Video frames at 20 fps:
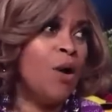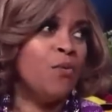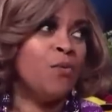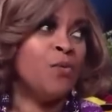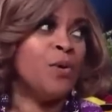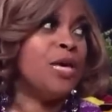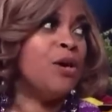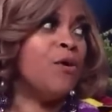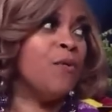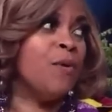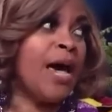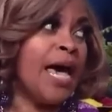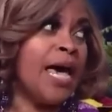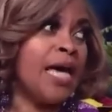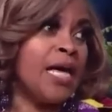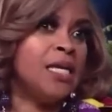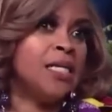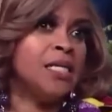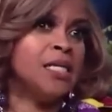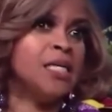regret
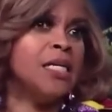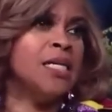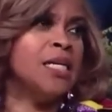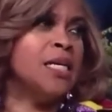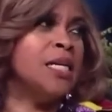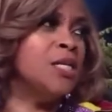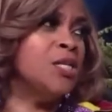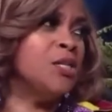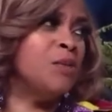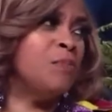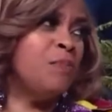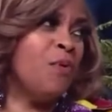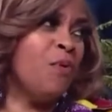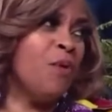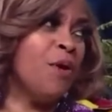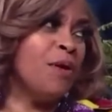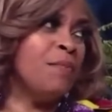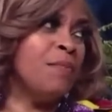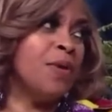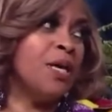she didn't
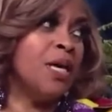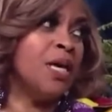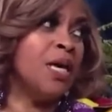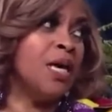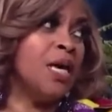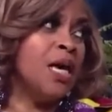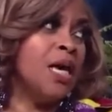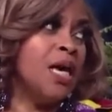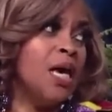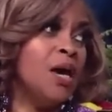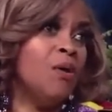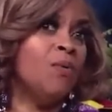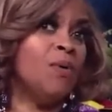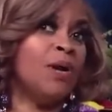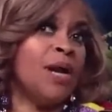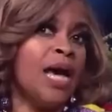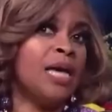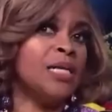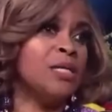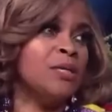support me when
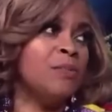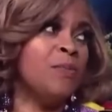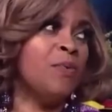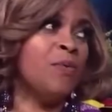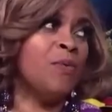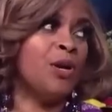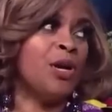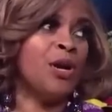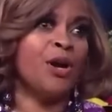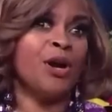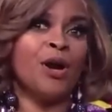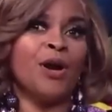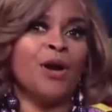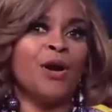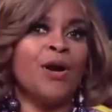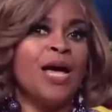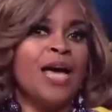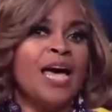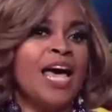I supported her.